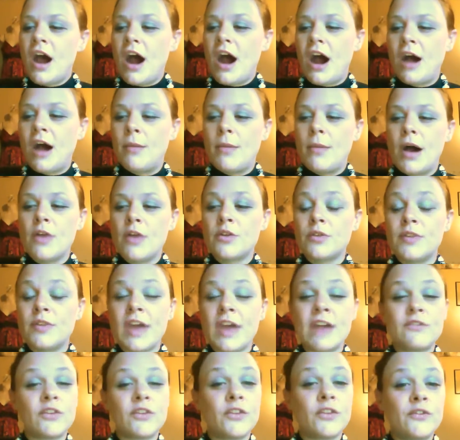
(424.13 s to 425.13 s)
Other than
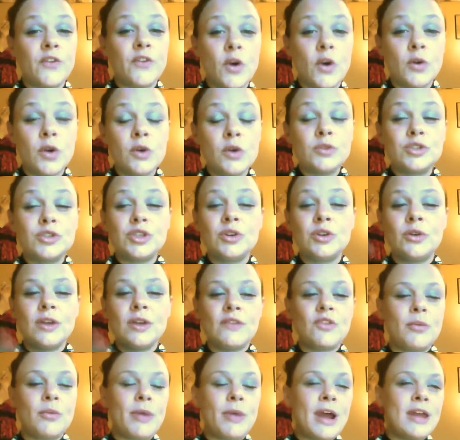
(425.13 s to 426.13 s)
that, for photos, you don't
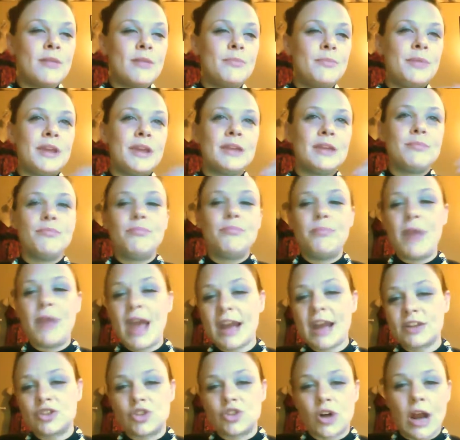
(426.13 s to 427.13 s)
have to buy a big
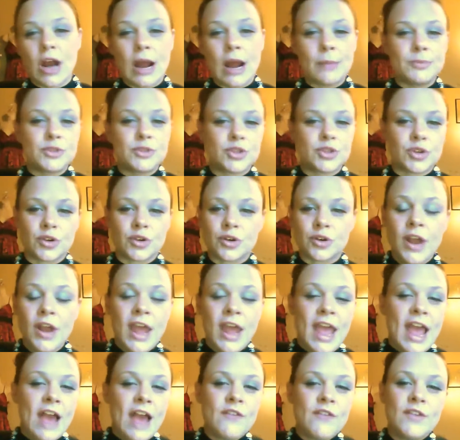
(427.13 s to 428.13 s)
backdrops or
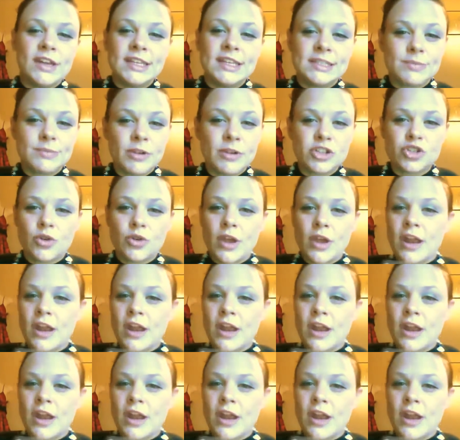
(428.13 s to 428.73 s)
have any special